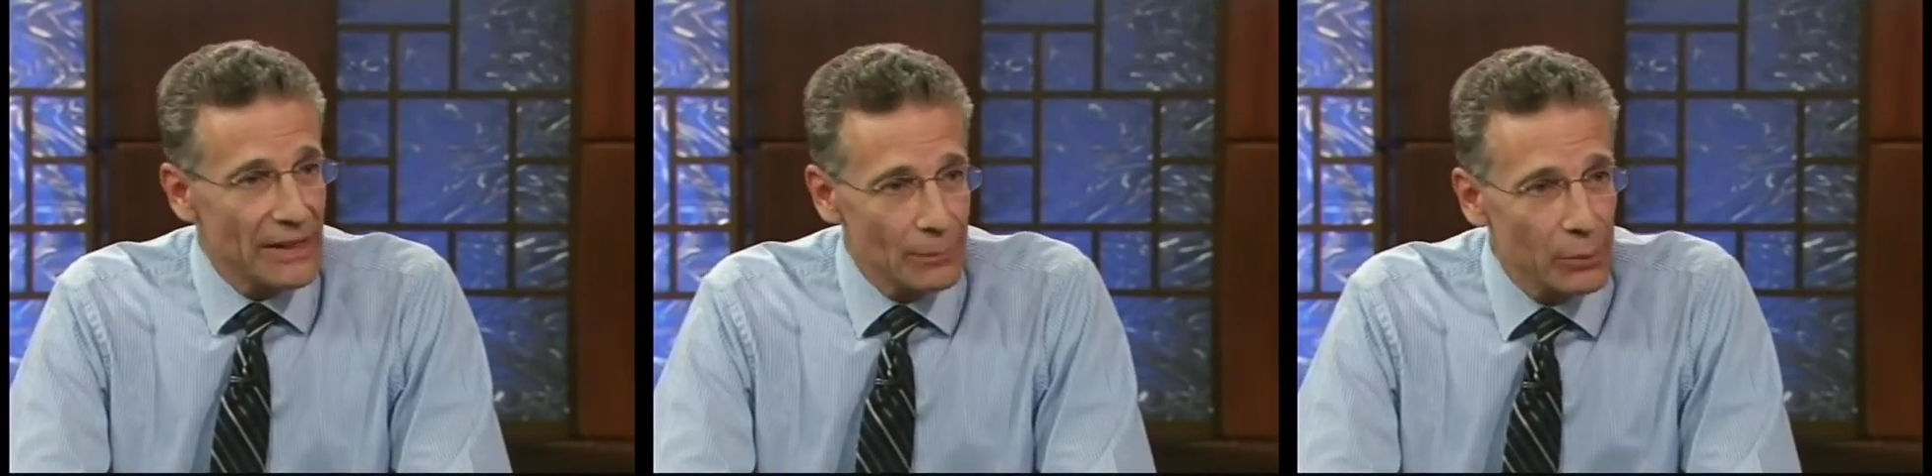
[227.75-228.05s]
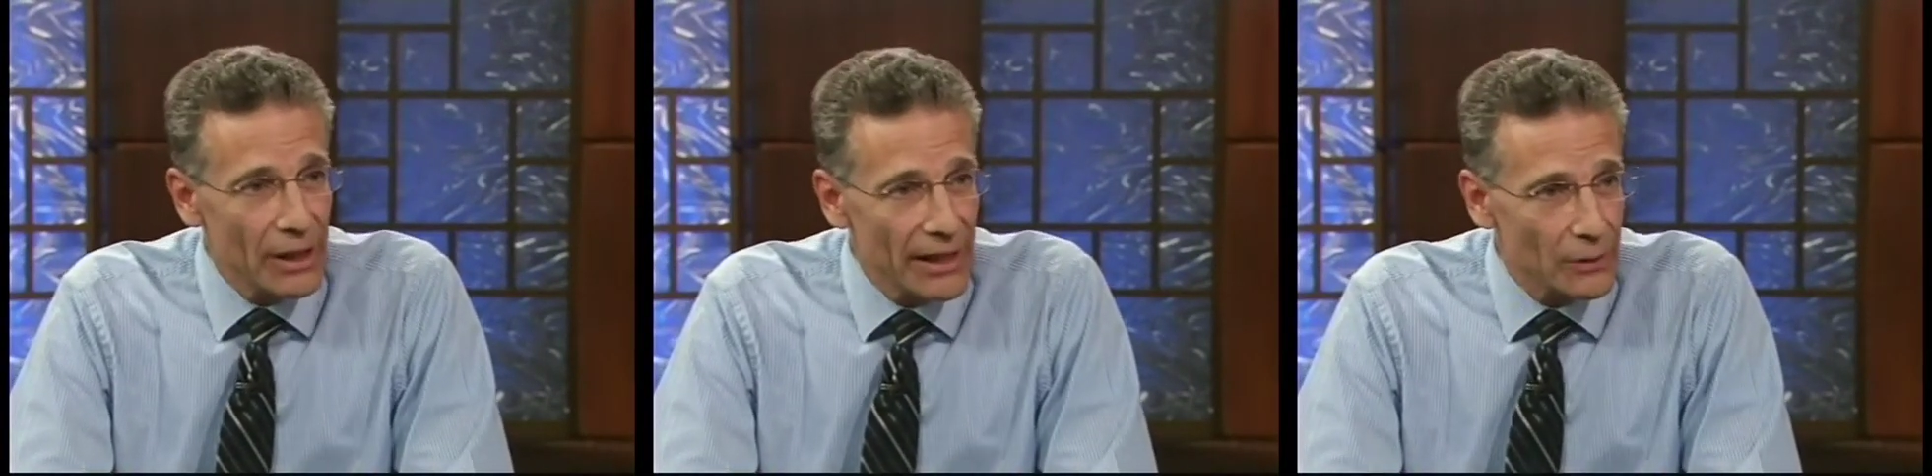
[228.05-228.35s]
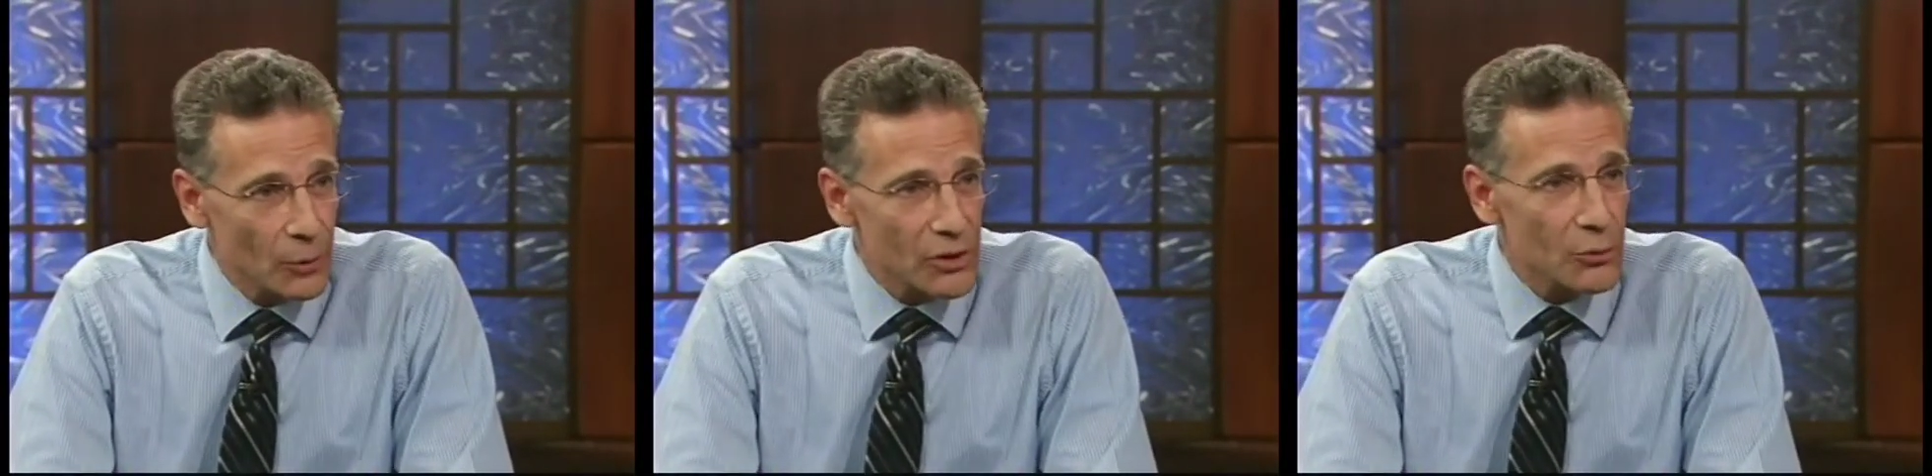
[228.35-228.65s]
implant
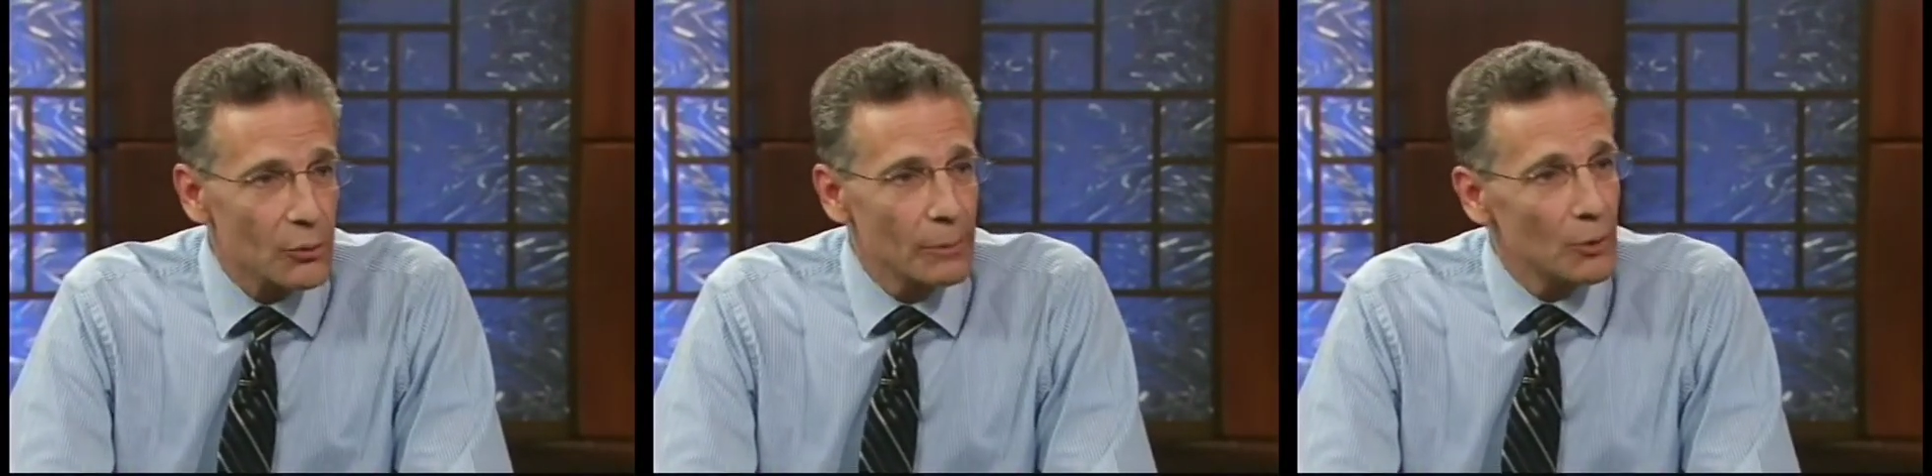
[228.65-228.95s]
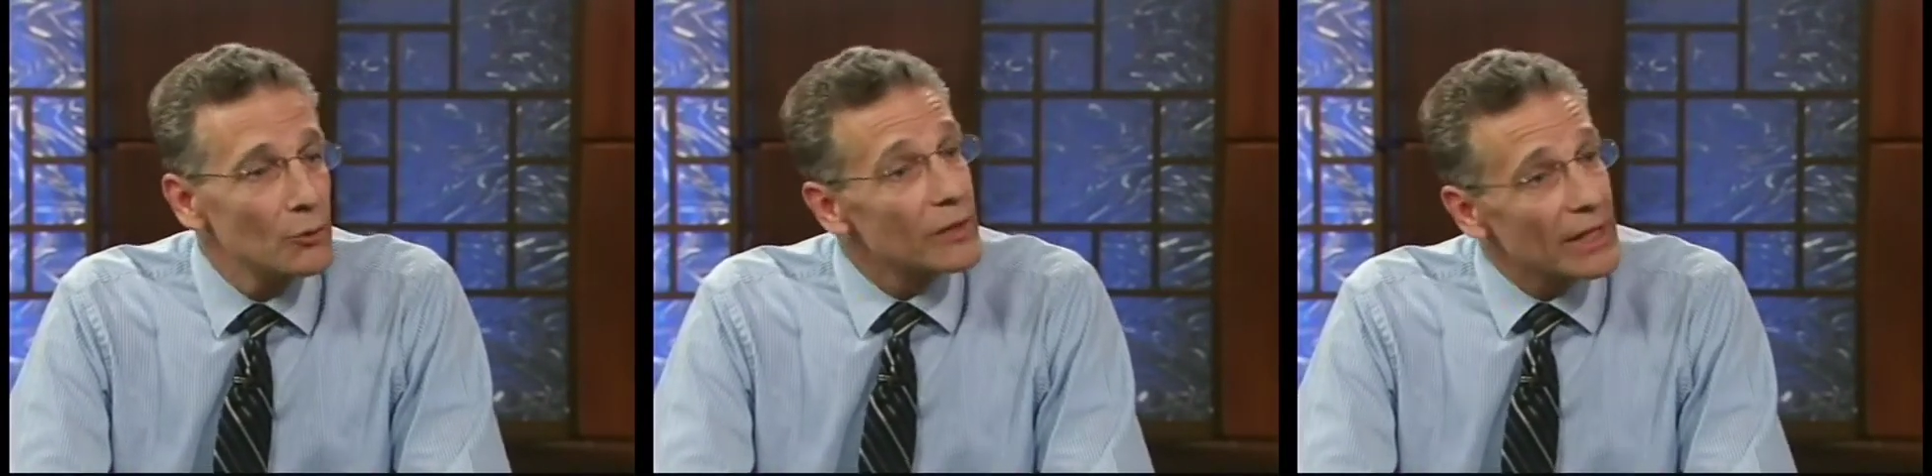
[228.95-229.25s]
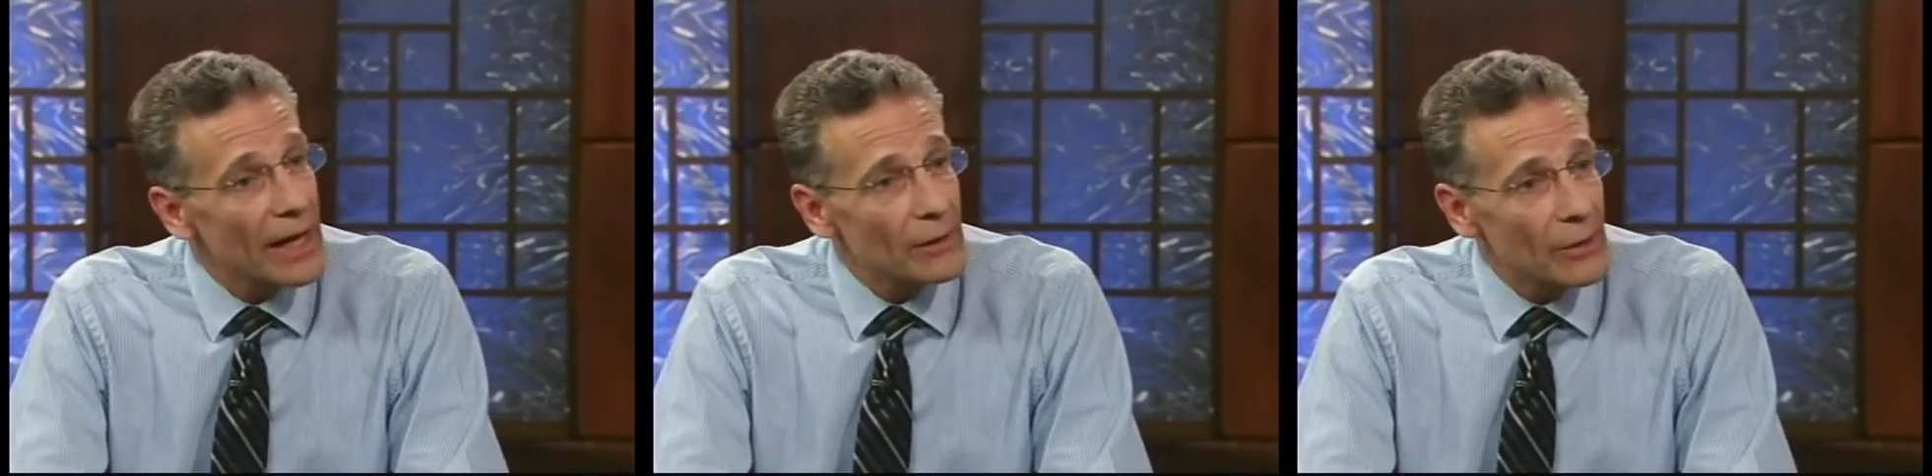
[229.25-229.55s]
once we remove the
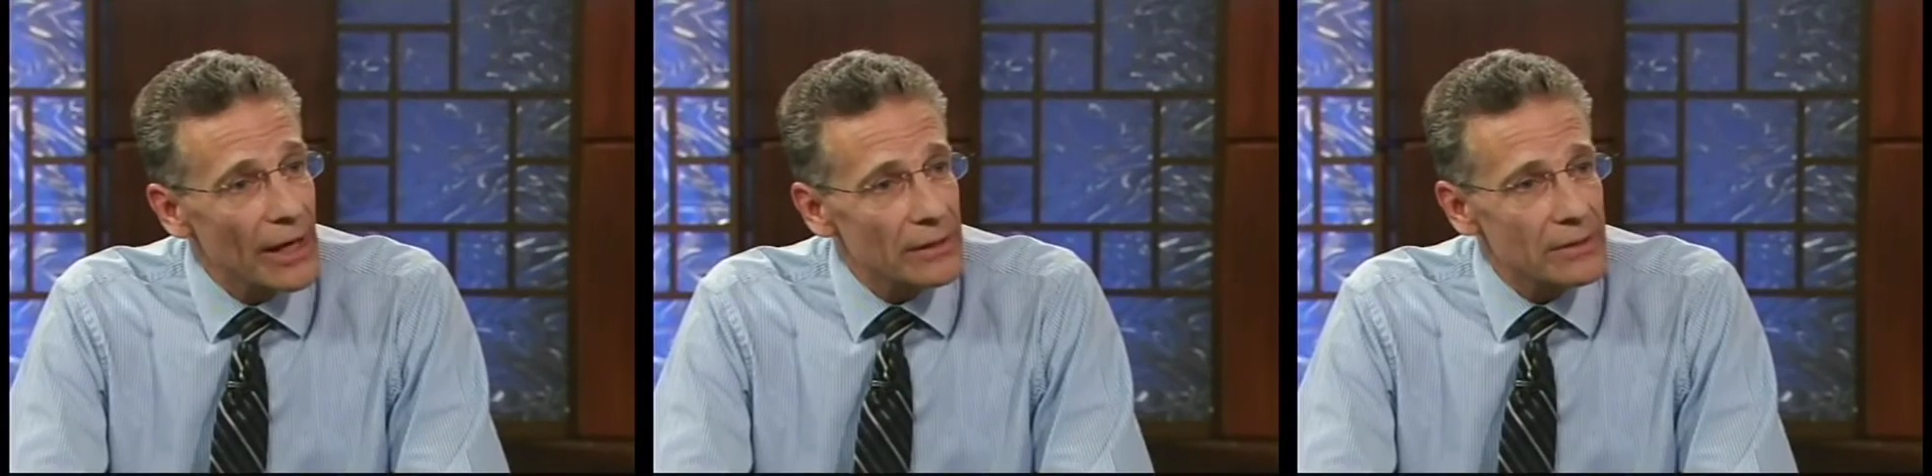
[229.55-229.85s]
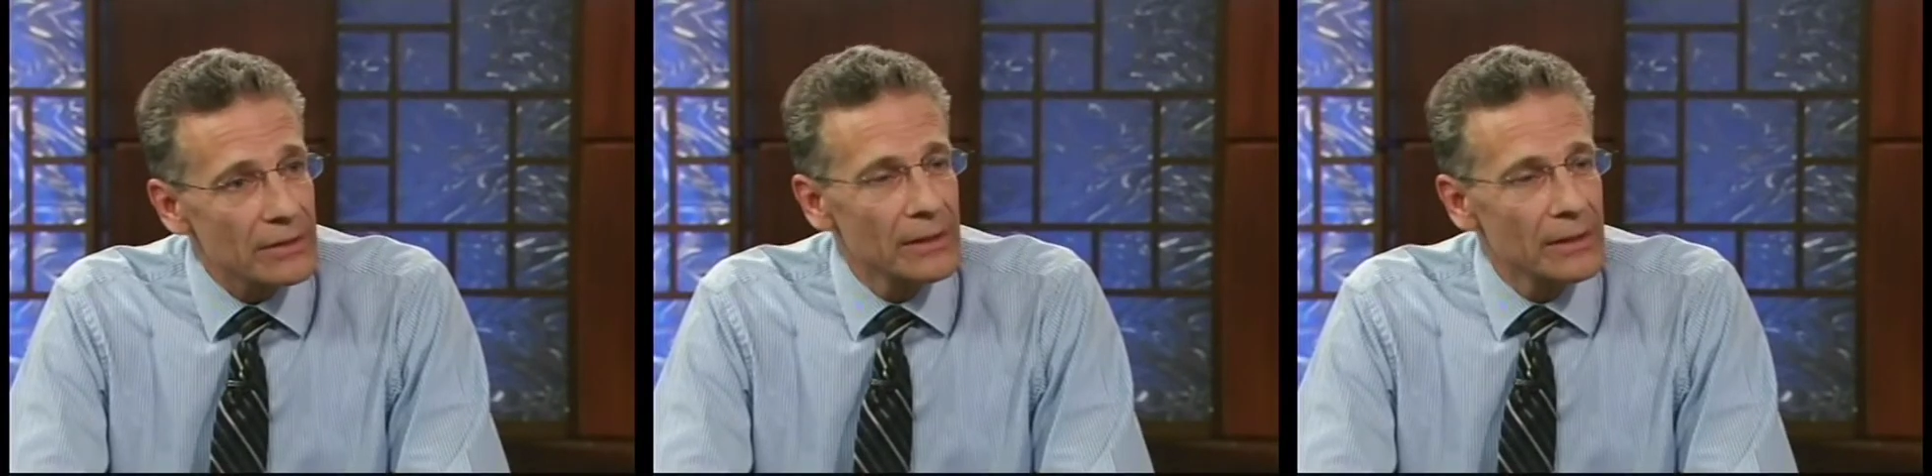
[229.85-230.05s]
cataracts.